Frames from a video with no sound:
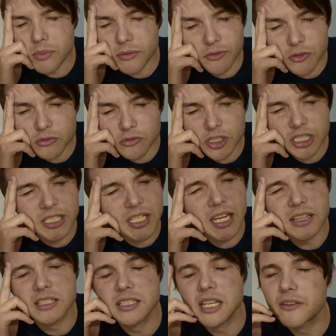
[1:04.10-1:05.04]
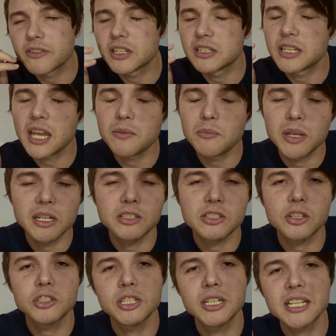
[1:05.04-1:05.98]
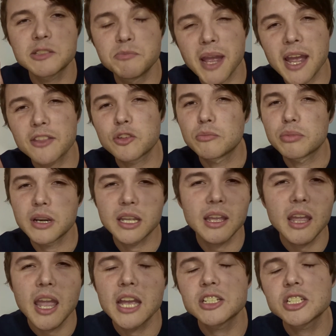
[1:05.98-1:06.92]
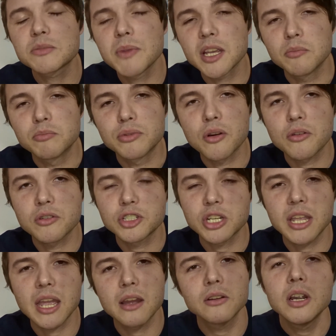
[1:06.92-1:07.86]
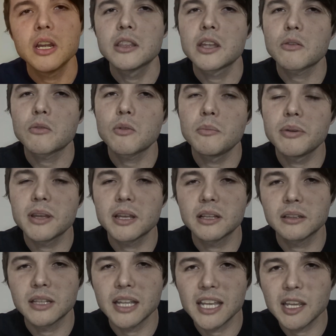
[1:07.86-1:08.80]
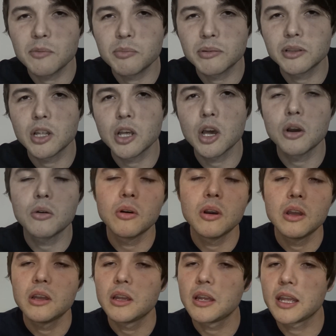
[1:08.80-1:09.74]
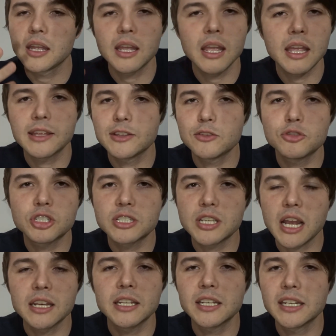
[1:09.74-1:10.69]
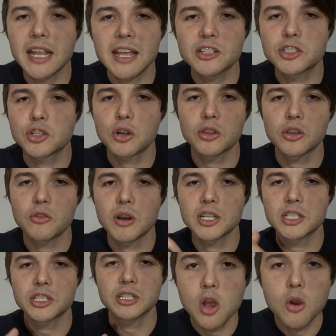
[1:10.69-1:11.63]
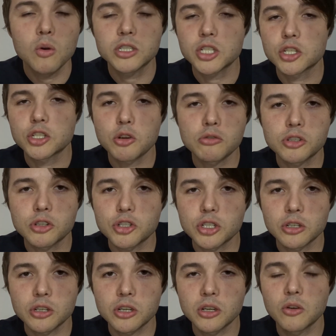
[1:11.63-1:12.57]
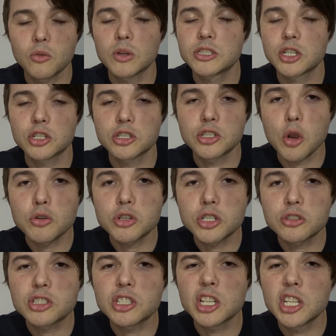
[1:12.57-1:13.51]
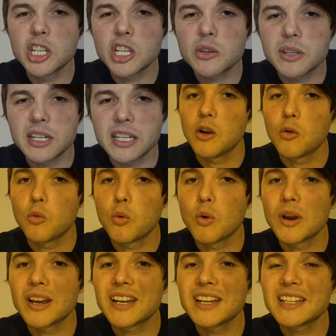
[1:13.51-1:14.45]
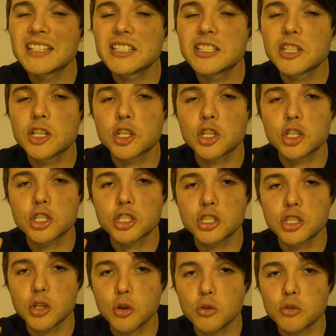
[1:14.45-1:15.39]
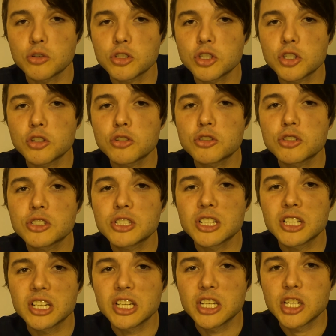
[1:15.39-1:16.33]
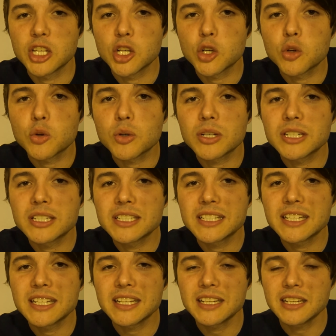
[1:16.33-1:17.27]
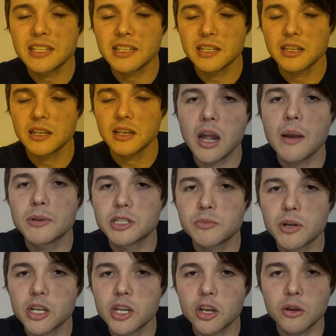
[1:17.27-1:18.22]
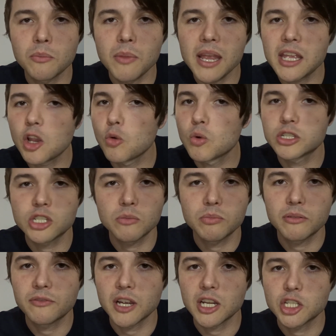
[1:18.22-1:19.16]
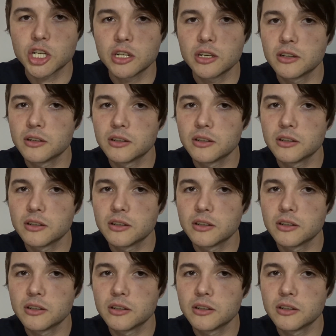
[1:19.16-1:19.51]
a buffoon. Just take the 7 to 10 minutes on your next bathroom break and just make a brokerage account. There will be a link below. You just sign in and answer all the questions. What's your social security? What is your social security? How much money are you making? What's your profession?